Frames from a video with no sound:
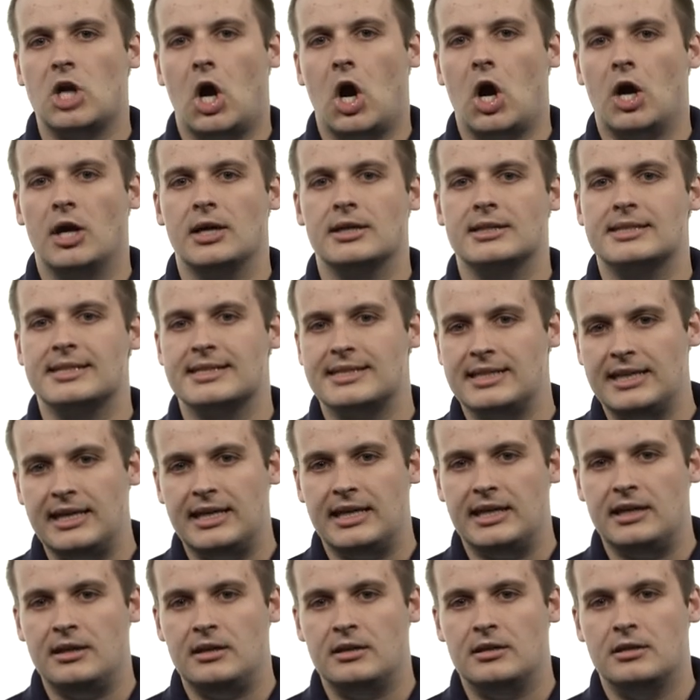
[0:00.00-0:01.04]

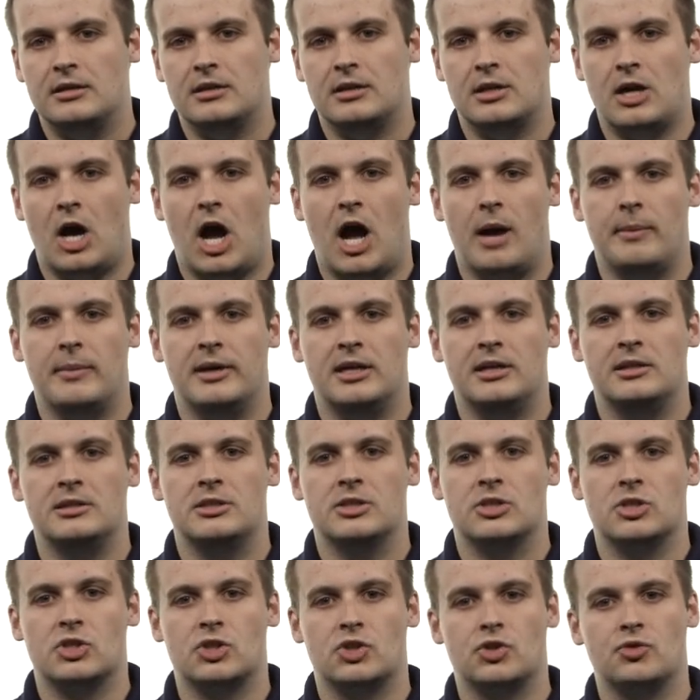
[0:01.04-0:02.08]
argc, comma,
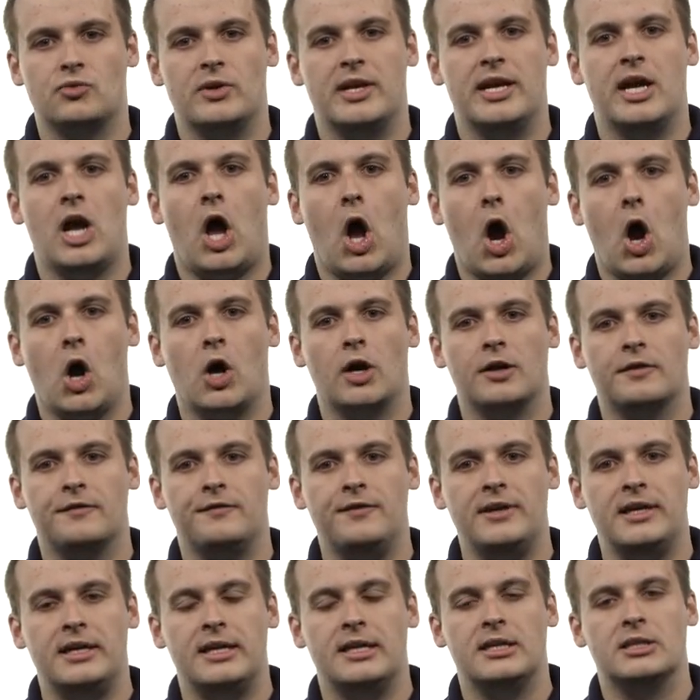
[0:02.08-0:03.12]
string
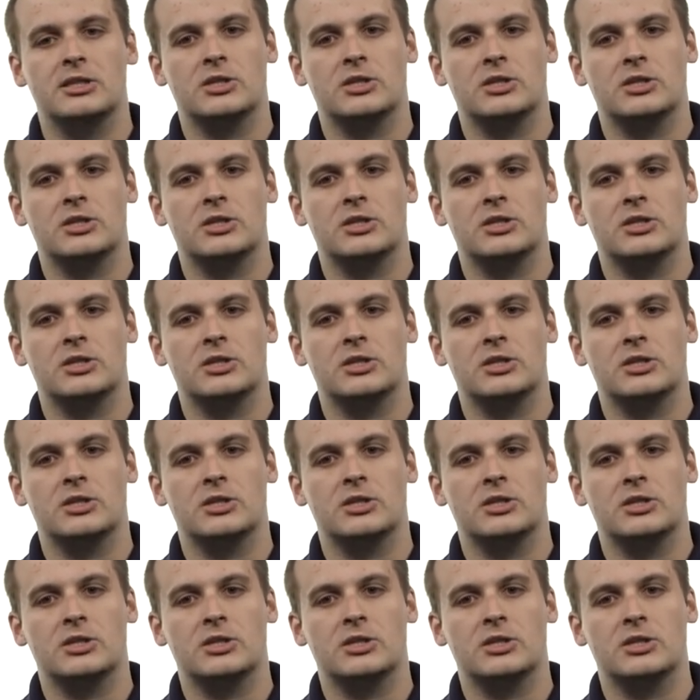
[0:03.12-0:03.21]
argv,